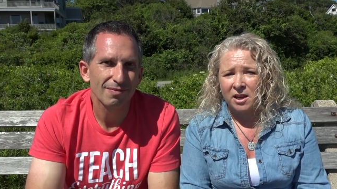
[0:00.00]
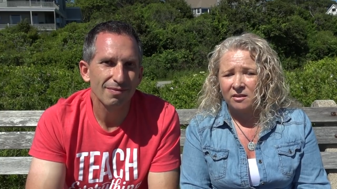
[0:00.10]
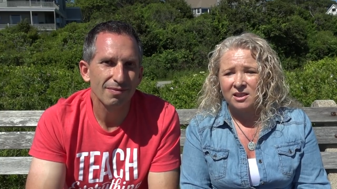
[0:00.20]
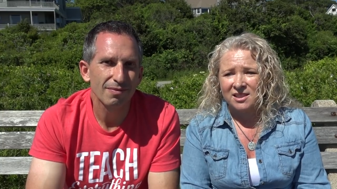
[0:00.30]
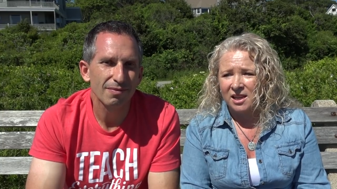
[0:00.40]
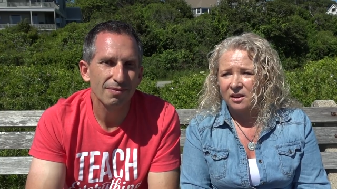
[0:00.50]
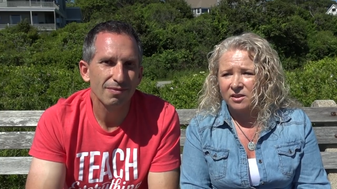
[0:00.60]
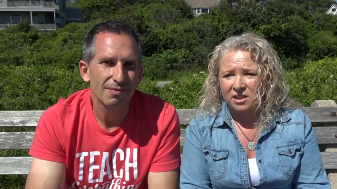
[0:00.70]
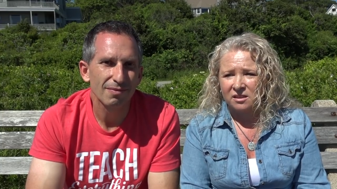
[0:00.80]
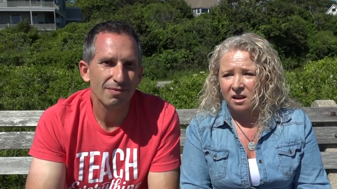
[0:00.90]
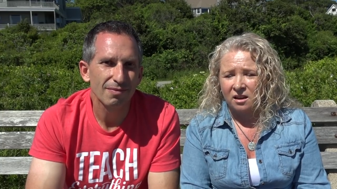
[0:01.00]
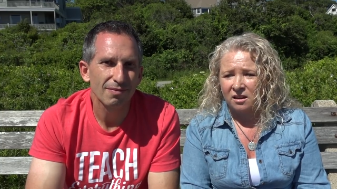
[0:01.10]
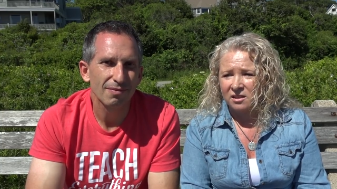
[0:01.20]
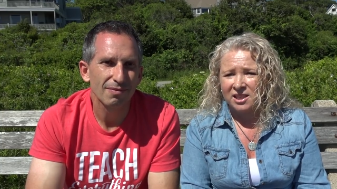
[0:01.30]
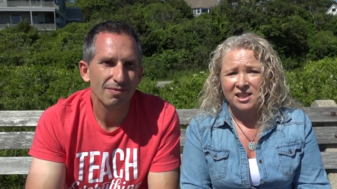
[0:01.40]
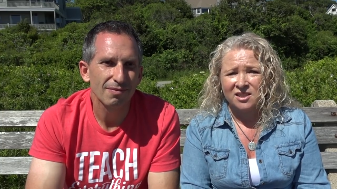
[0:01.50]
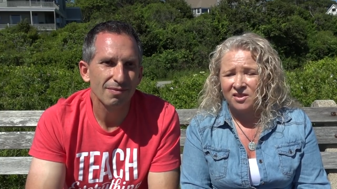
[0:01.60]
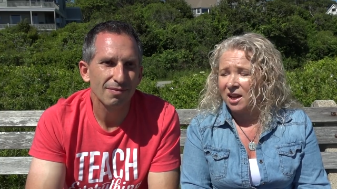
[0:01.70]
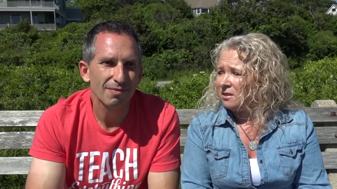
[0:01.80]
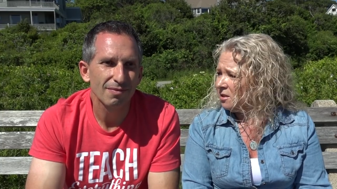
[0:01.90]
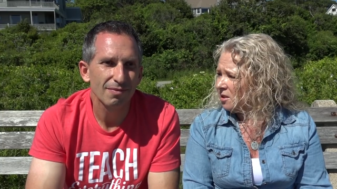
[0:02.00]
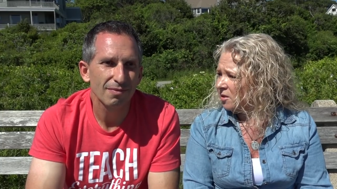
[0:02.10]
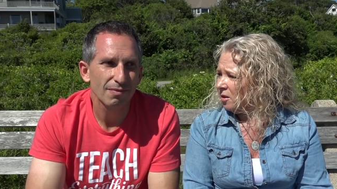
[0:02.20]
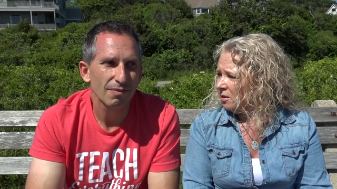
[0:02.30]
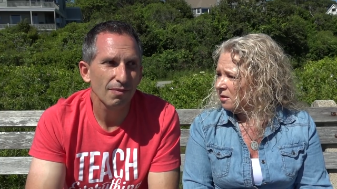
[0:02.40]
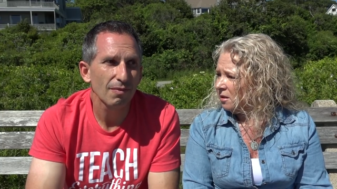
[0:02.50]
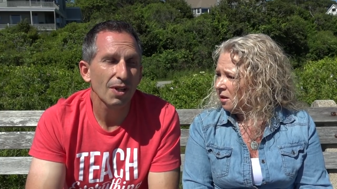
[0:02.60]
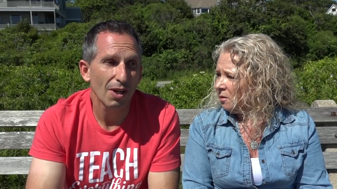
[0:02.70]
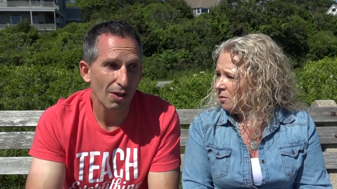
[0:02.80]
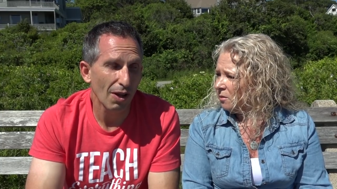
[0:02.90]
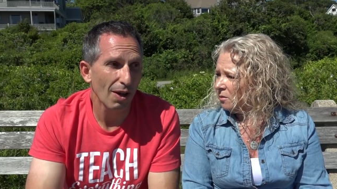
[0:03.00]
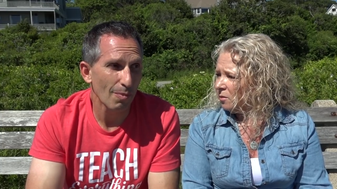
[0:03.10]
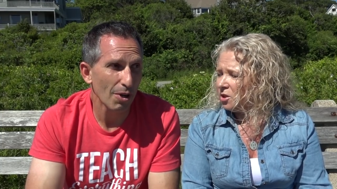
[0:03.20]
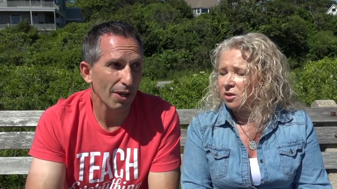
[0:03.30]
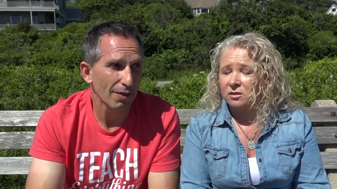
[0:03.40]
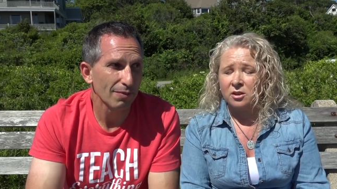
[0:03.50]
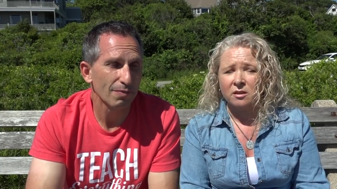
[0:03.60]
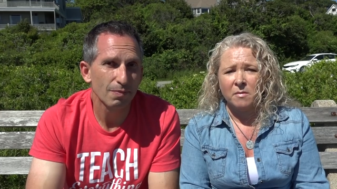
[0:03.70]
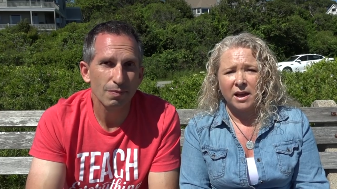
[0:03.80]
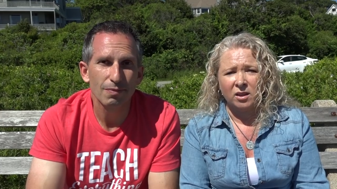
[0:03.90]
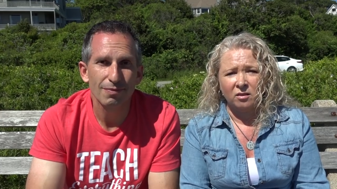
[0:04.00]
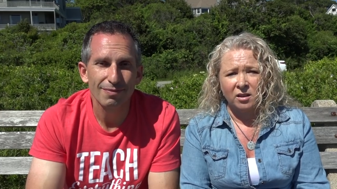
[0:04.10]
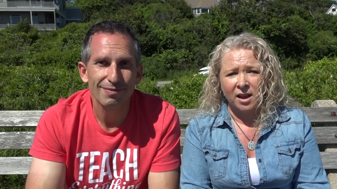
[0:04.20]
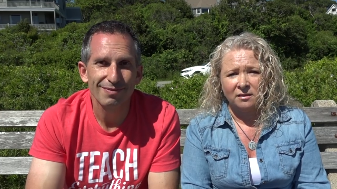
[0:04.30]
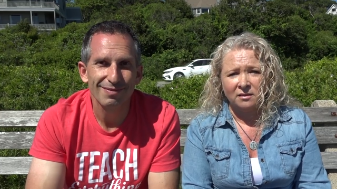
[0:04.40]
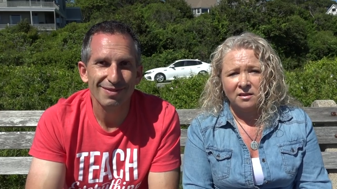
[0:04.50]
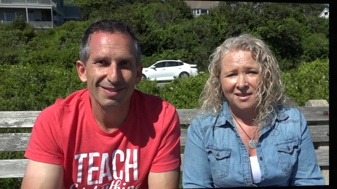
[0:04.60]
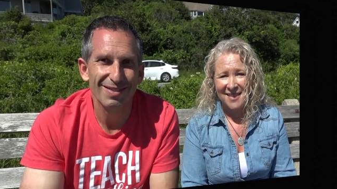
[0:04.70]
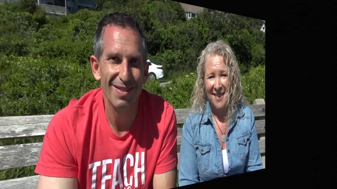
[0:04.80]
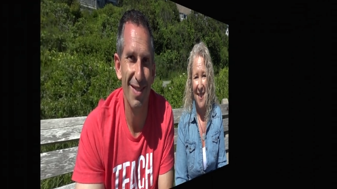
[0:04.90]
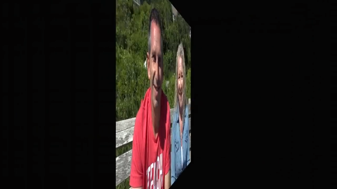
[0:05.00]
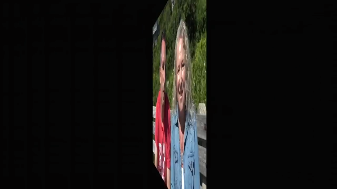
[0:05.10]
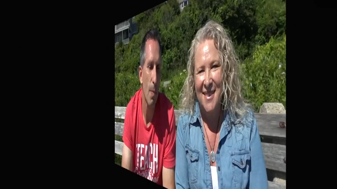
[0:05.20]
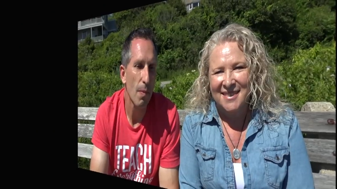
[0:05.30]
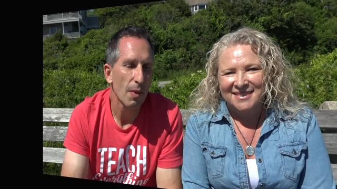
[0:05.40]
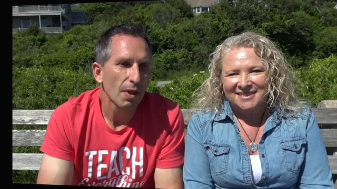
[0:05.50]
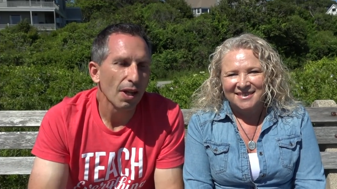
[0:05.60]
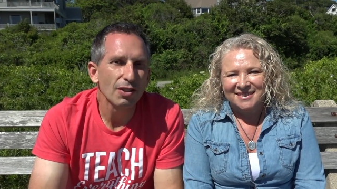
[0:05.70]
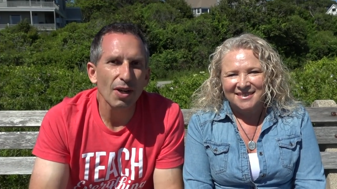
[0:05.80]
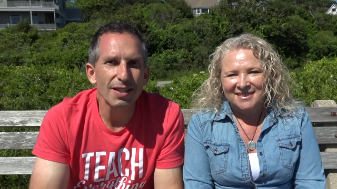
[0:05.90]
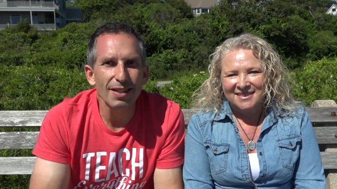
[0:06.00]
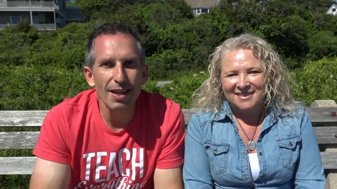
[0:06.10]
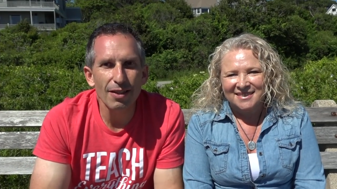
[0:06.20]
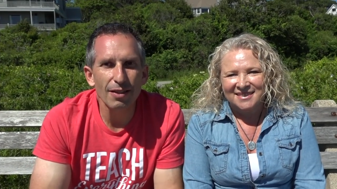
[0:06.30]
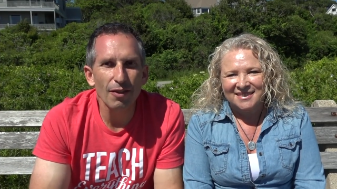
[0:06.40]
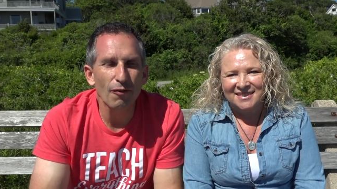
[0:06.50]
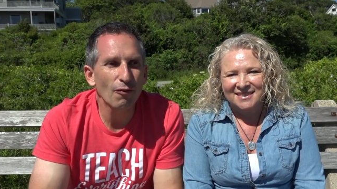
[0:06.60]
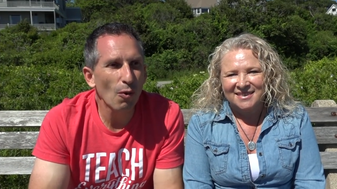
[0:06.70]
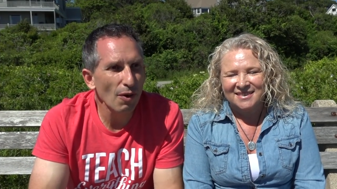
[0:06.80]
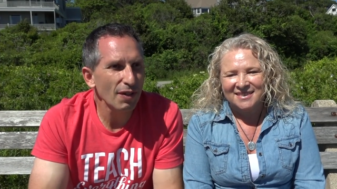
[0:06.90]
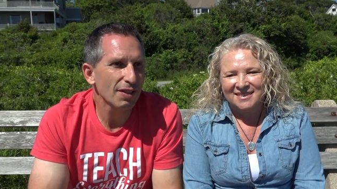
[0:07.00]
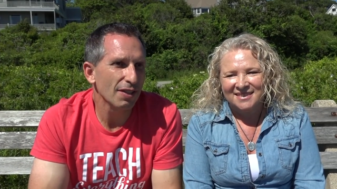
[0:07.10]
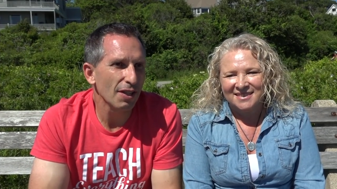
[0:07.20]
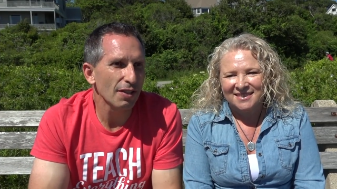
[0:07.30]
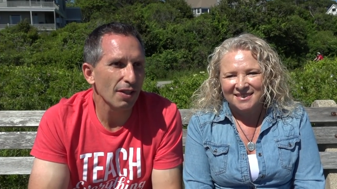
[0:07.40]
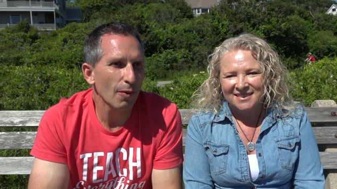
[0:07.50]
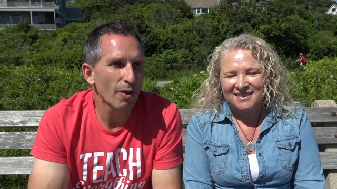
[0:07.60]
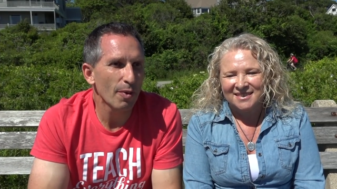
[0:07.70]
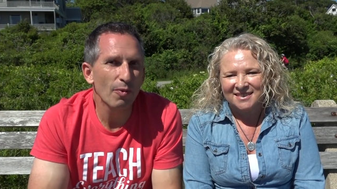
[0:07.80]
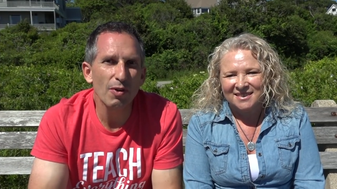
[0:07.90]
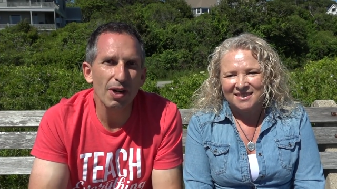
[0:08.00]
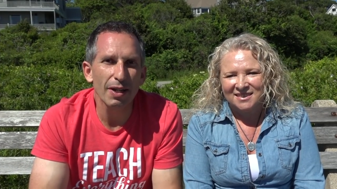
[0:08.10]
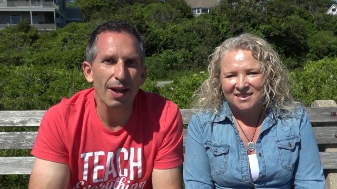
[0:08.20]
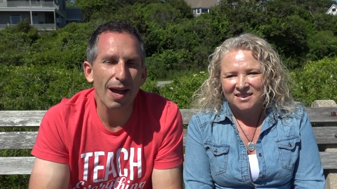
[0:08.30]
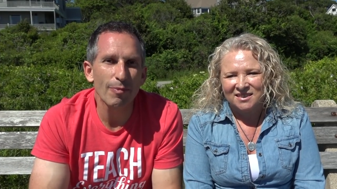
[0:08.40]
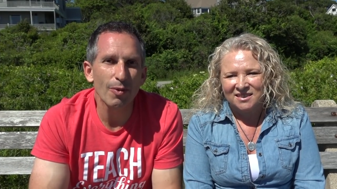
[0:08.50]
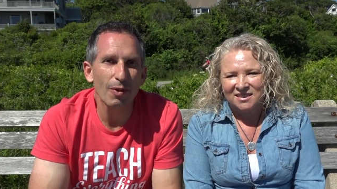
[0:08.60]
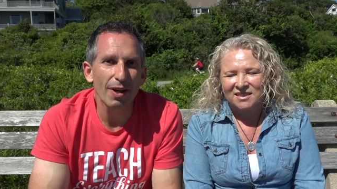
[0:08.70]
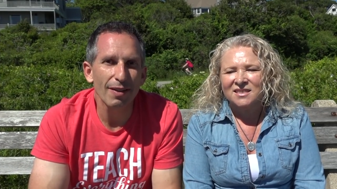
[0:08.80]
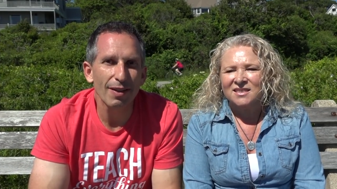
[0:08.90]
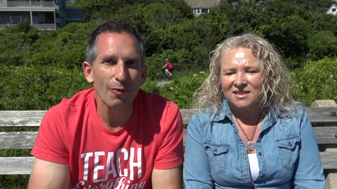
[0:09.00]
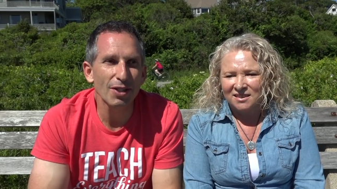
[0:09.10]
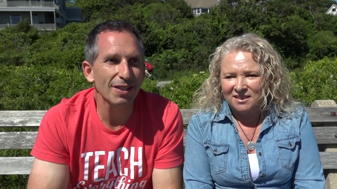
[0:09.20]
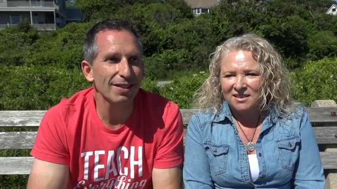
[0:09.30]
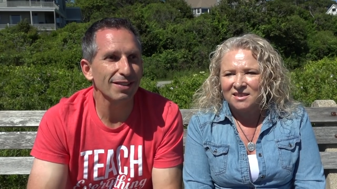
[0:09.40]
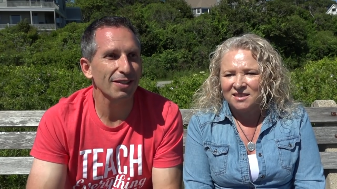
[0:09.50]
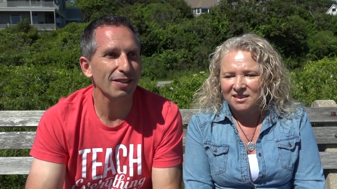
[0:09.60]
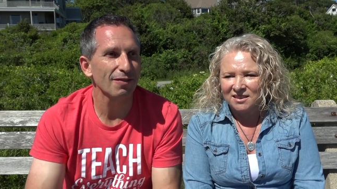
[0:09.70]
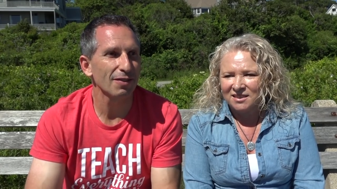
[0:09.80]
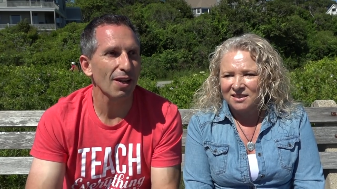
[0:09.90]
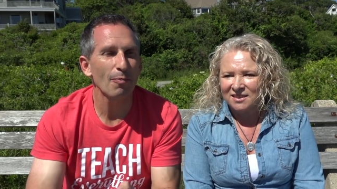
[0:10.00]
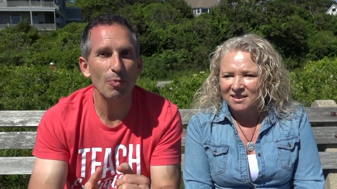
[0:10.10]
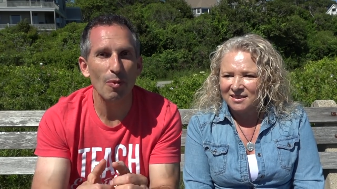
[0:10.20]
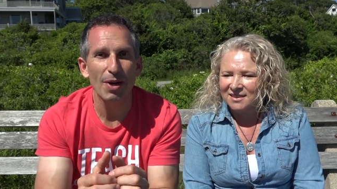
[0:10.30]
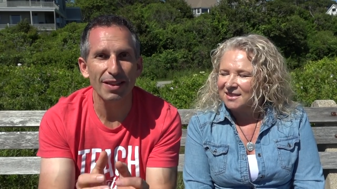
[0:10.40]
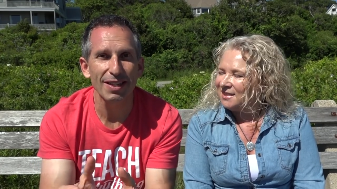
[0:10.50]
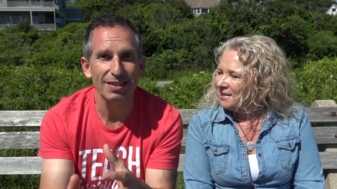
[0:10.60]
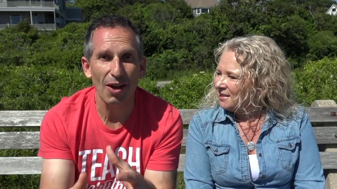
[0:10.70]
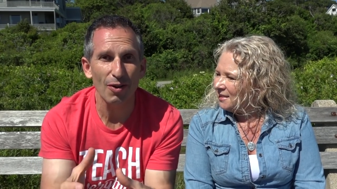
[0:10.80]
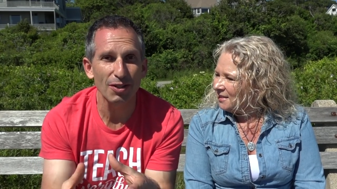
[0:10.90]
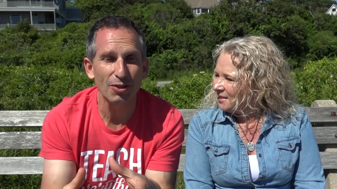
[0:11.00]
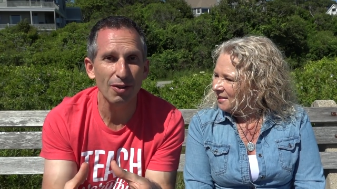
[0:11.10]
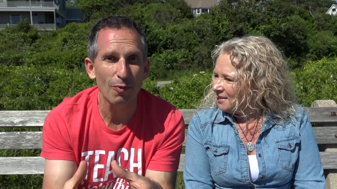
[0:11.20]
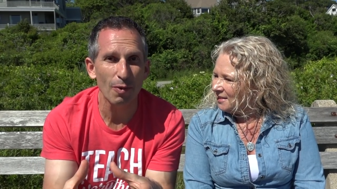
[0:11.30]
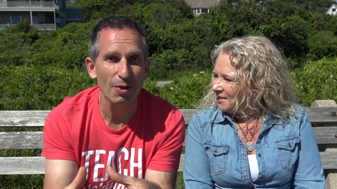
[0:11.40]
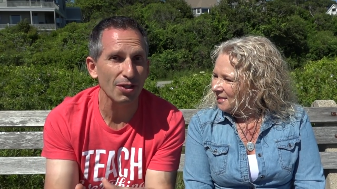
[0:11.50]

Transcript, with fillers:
Speaker 1: now, and it's saved us I know, tens of thousands of dollars. A lot. we should do the math on that.
Speaker 2: And so I'd say the fourth decision that we've been really happy with, which mm. is some people might think is counterintuitive when we were